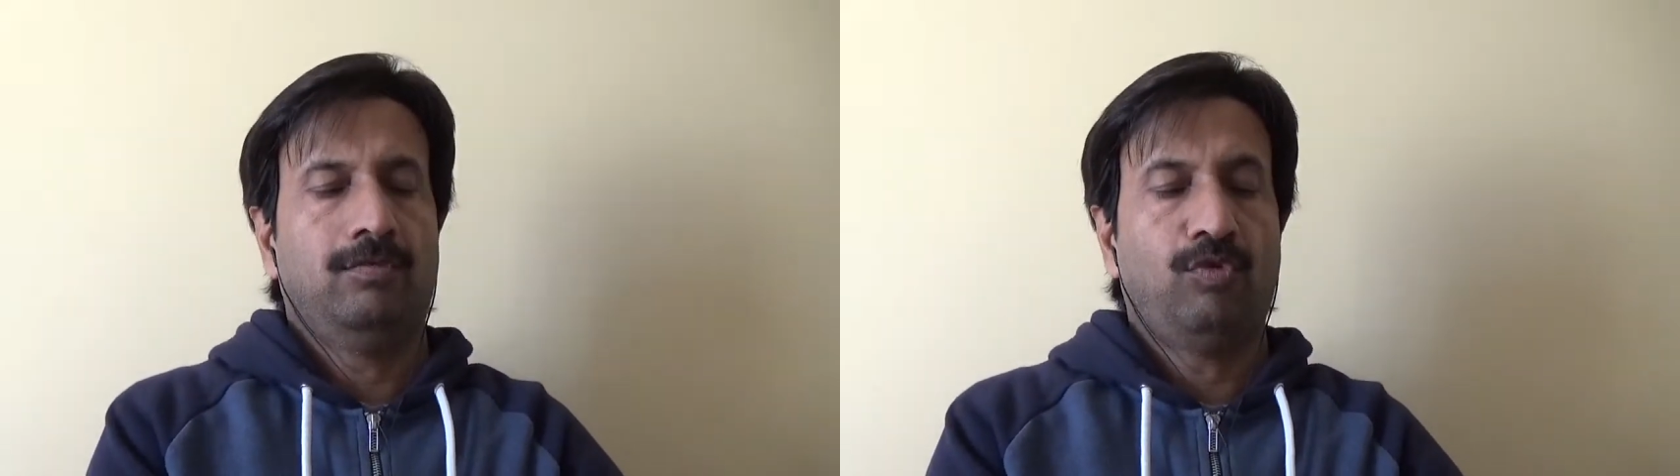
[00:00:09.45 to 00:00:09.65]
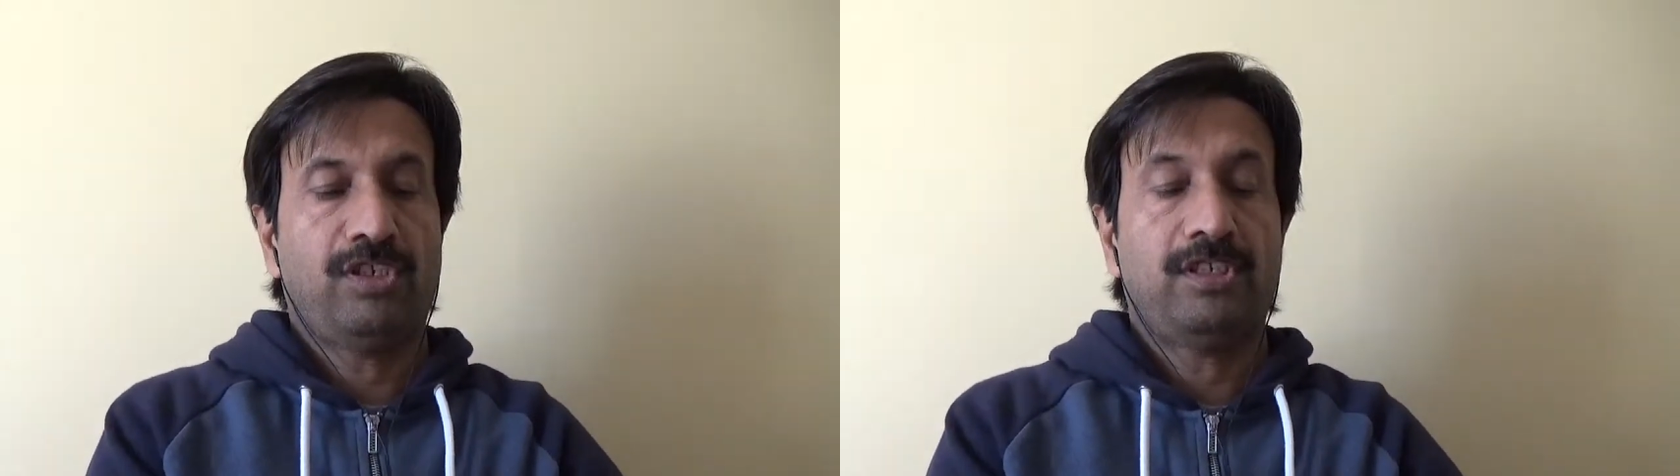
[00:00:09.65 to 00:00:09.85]

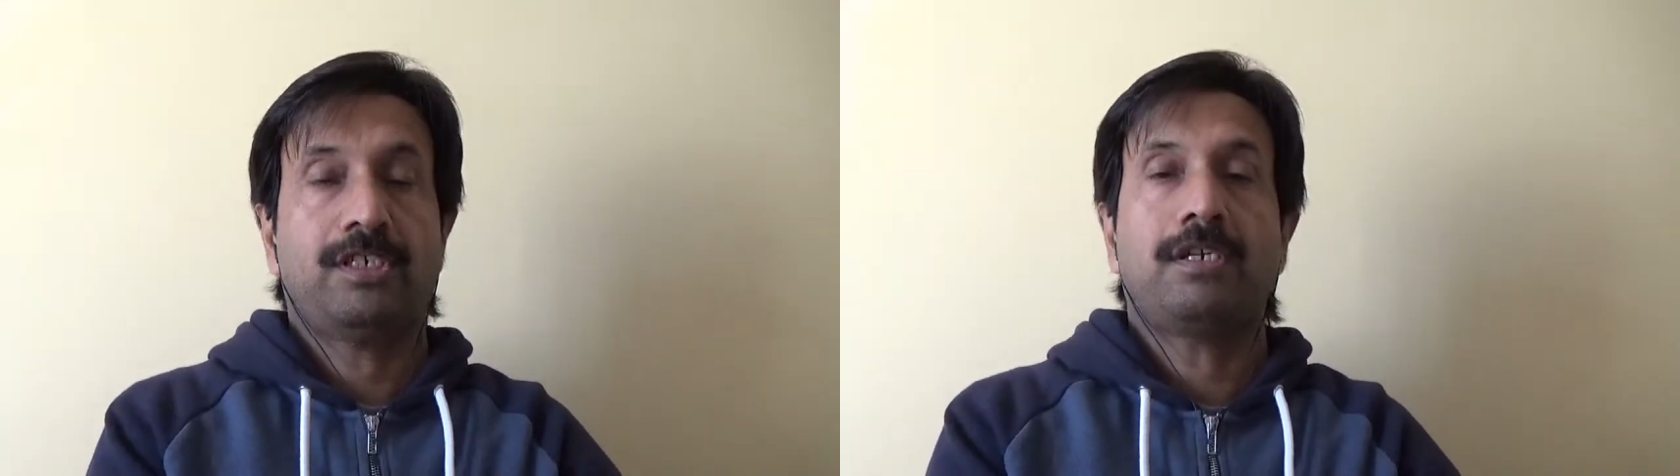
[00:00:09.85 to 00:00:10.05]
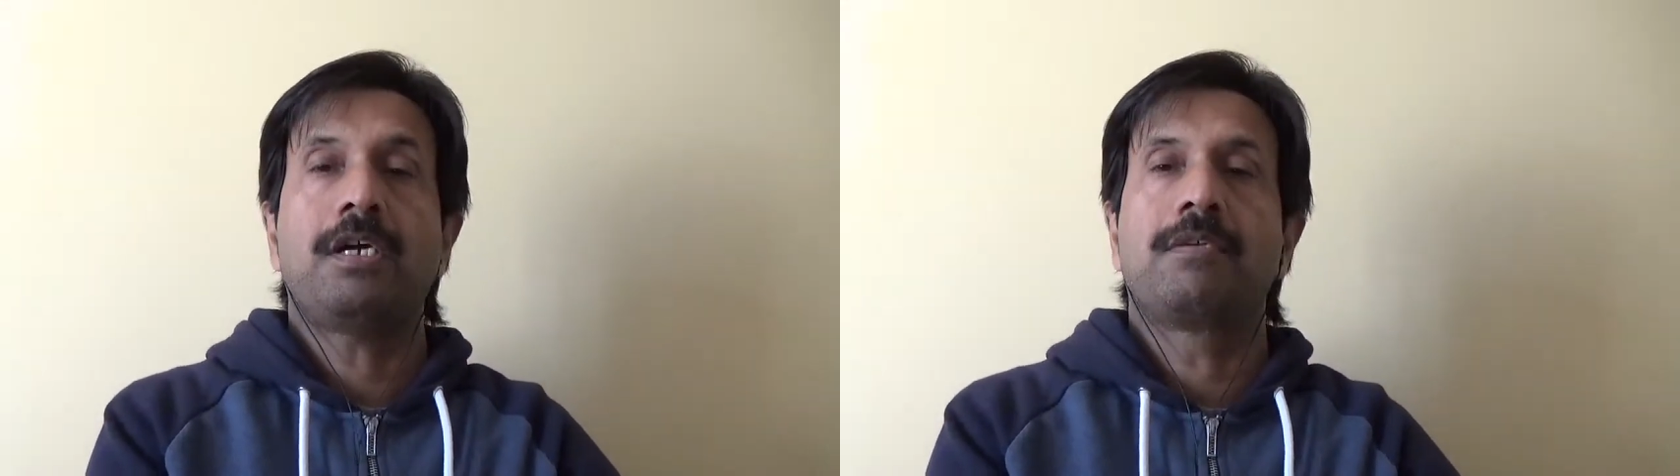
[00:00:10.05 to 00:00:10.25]
what are the
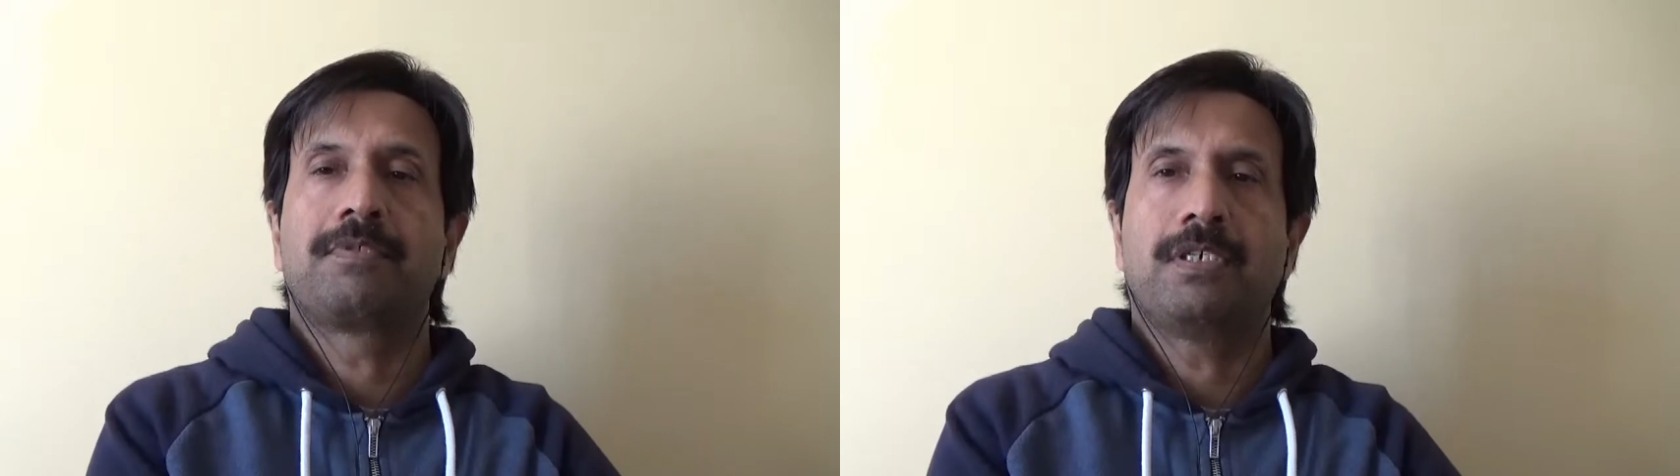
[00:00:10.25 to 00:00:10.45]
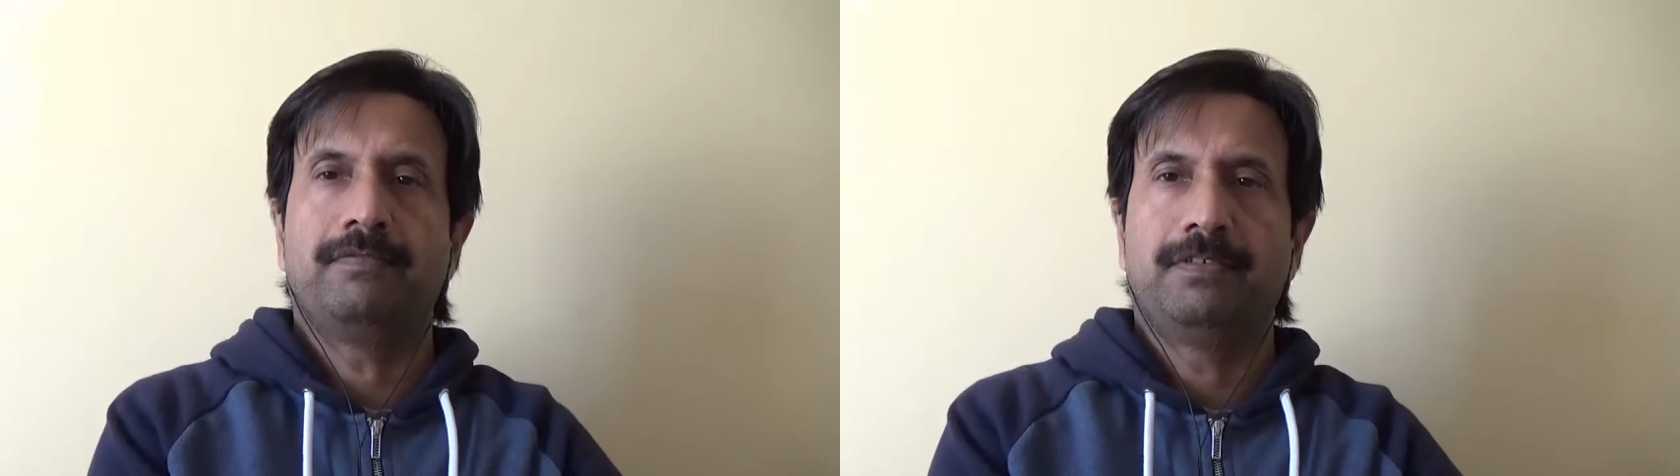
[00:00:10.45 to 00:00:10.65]

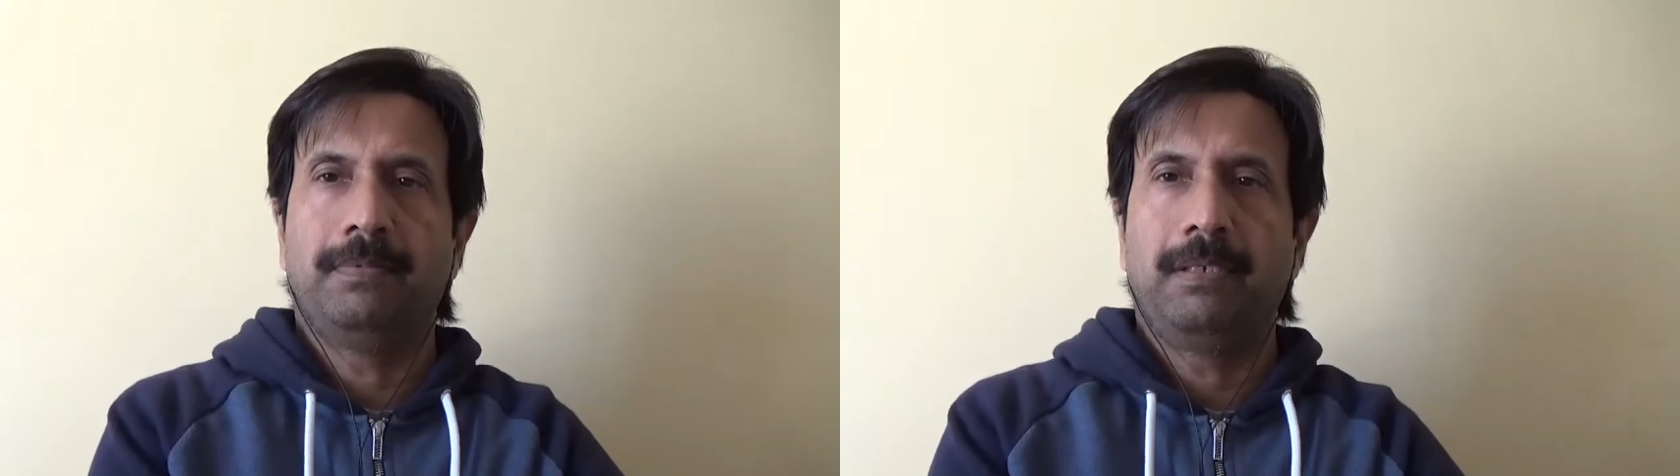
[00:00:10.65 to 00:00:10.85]
types of the